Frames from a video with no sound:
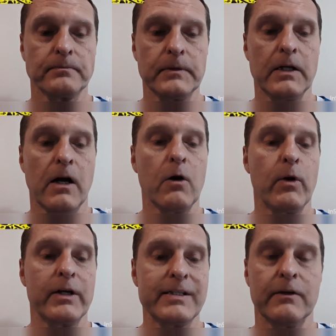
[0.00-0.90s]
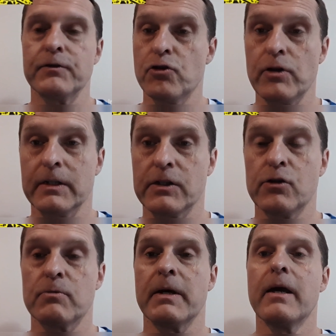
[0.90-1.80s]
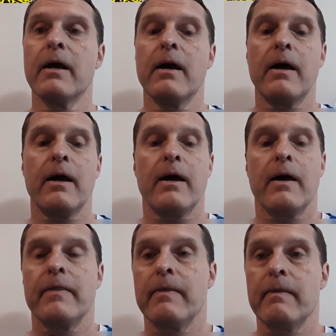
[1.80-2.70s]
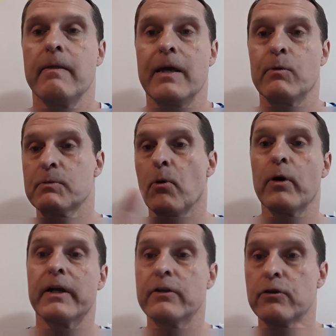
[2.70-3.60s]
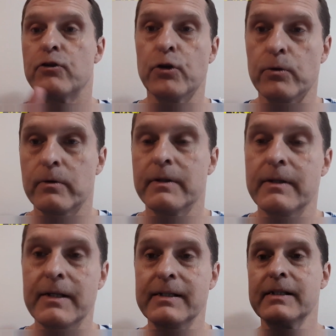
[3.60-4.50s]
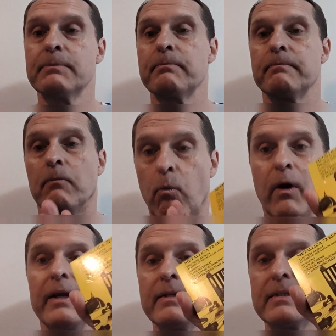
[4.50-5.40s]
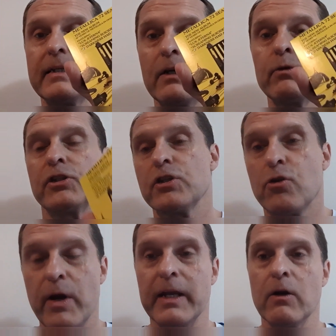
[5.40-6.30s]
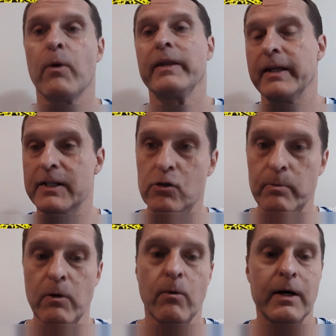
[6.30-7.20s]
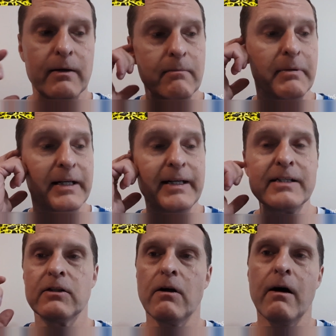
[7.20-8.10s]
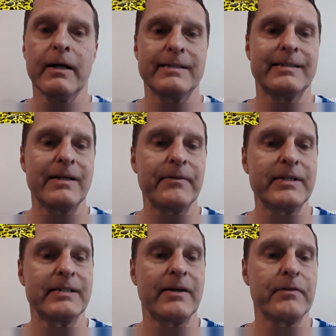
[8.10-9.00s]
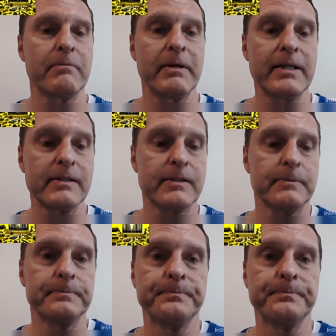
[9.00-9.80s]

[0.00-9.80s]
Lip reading: Hardwired to Self-Destruct, excuse me, it was broken into two. This is one CD, which is great in a way that it's only one, but it is long at 77 minutes.